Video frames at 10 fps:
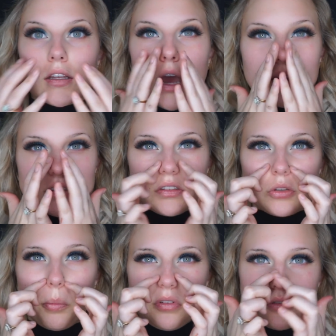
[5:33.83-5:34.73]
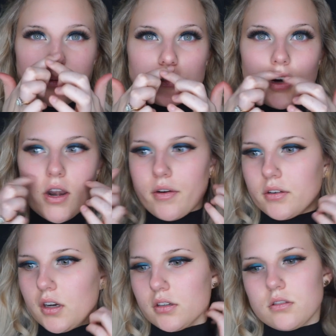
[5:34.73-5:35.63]
I was just super dry
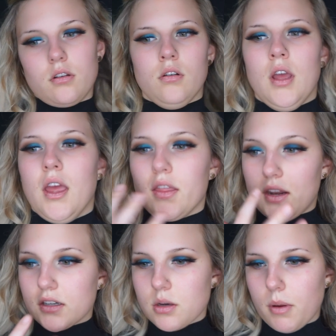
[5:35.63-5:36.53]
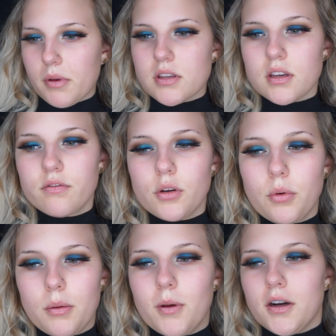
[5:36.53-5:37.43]
around here, so that actually made my skin feel
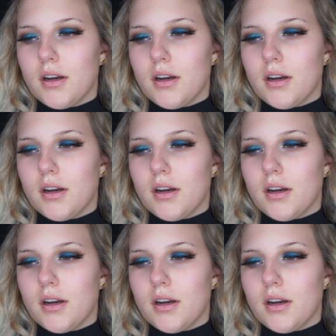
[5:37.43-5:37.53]
way better.